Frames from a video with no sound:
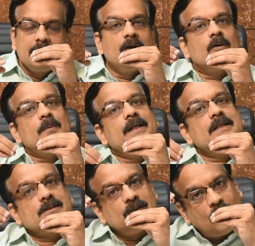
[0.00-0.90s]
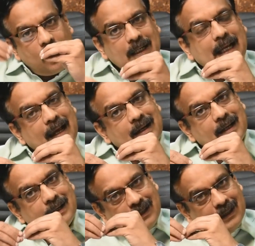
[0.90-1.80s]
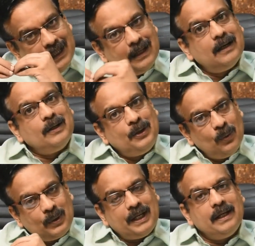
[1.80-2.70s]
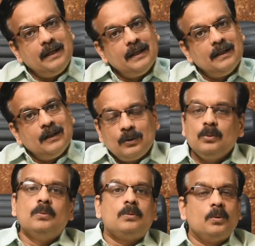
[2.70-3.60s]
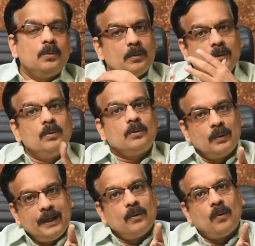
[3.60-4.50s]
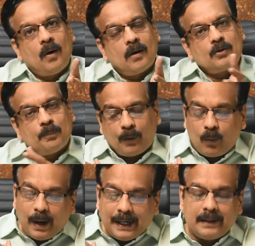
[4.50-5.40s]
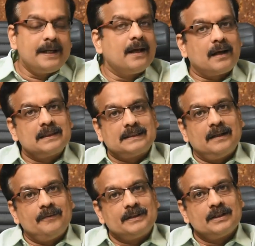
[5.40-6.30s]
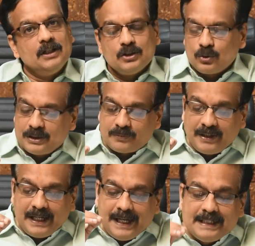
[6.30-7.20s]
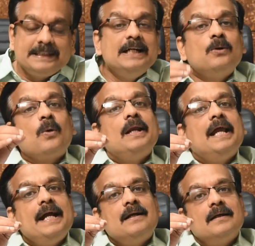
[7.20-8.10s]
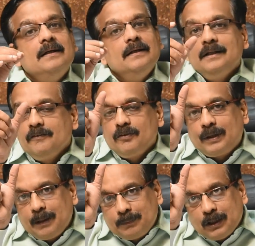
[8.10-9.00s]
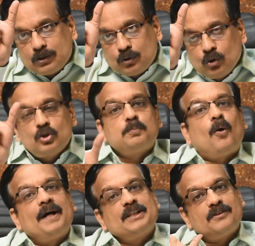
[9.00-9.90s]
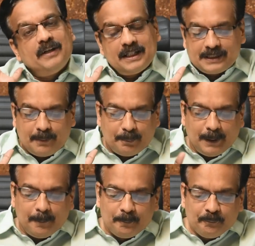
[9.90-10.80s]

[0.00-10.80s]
government is not carrying a legal duty to give or to provide dearness allowance. So it's very easy to relate if you keep those points very simple.